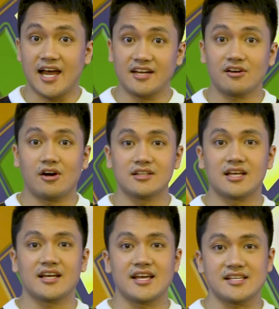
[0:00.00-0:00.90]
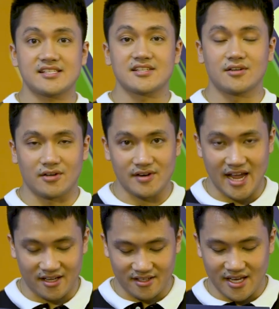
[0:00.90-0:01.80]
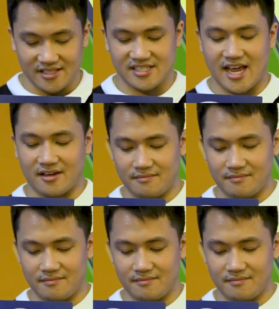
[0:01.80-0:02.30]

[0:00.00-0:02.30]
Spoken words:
Anaconda is correct. K-check.